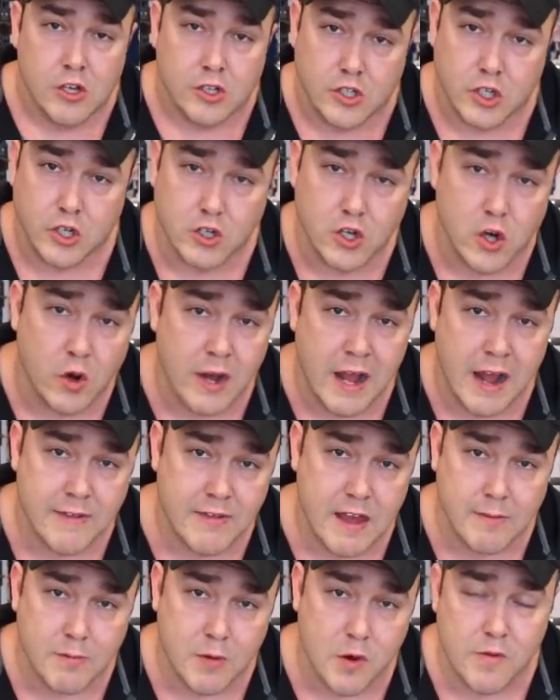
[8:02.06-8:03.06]
so you don't have
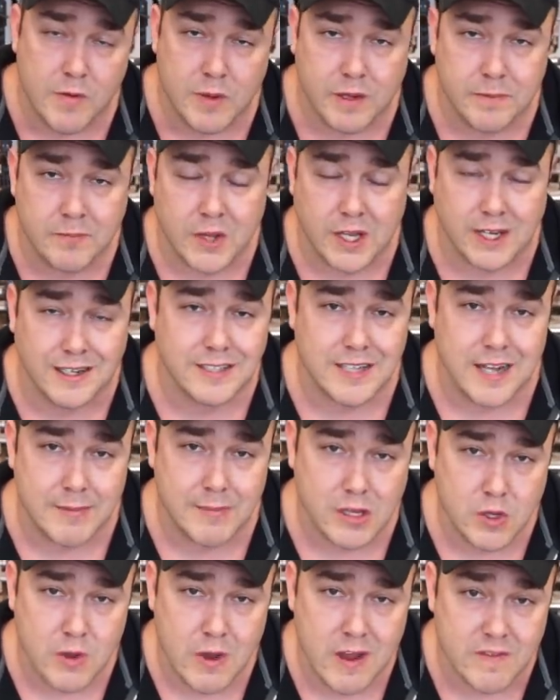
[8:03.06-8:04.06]
that movement.
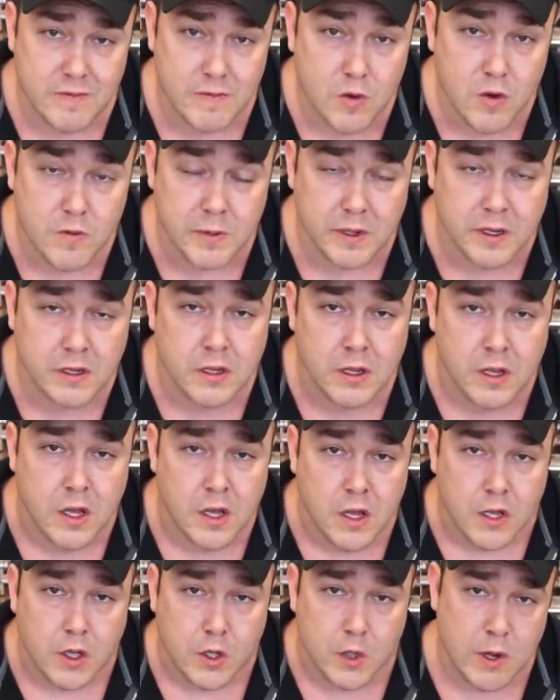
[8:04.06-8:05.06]
Anytime that you have movement,
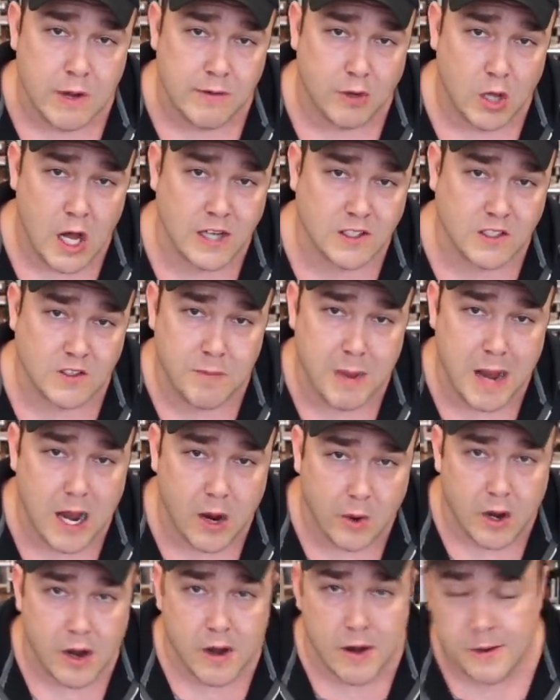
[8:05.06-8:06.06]
you have loss of
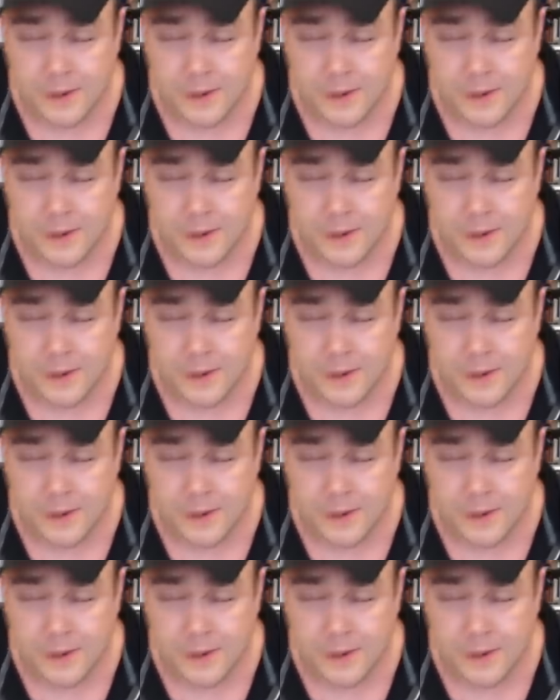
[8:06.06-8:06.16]
power.